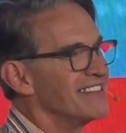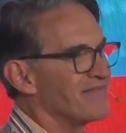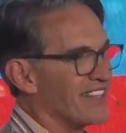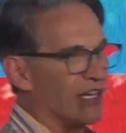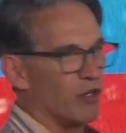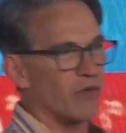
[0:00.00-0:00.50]

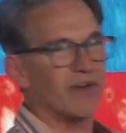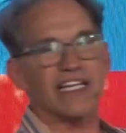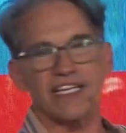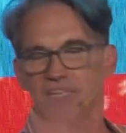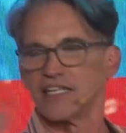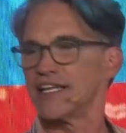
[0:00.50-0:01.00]
And
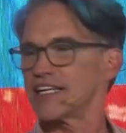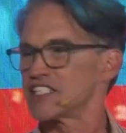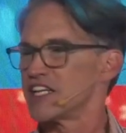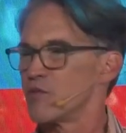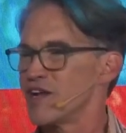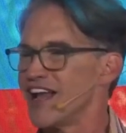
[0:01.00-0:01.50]
we elect
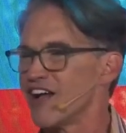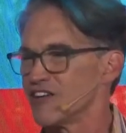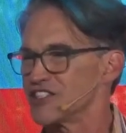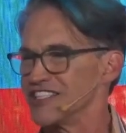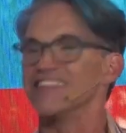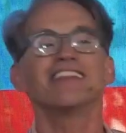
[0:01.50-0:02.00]
someone
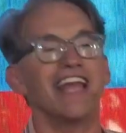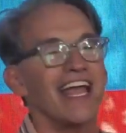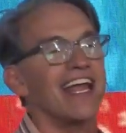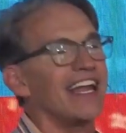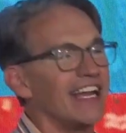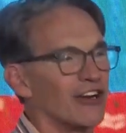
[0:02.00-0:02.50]
else, and
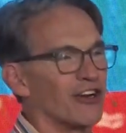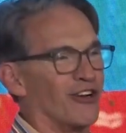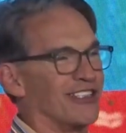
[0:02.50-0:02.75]
they are going